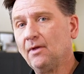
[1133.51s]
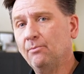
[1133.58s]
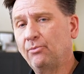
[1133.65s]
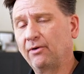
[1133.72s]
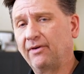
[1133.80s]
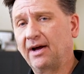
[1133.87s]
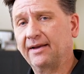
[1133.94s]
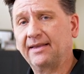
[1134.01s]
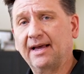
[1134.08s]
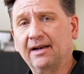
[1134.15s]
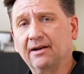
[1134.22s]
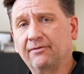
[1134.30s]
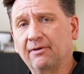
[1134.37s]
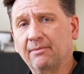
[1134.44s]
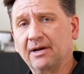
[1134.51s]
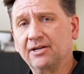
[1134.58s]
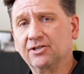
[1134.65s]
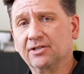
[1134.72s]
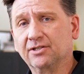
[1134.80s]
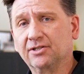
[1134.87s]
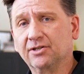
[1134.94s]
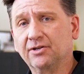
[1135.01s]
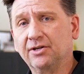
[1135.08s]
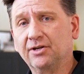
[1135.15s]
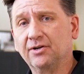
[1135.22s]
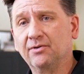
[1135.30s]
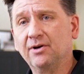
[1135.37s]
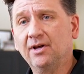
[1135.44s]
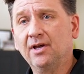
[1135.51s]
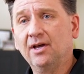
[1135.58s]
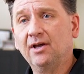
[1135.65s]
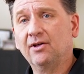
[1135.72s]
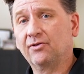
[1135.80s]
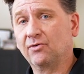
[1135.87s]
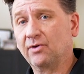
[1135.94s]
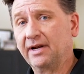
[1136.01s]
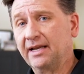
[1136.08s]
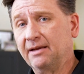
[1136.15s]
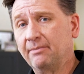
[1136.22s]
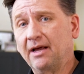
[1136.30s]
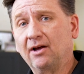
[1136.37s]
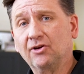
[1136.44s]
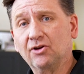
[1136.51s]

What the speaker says: provide that information to you through an email.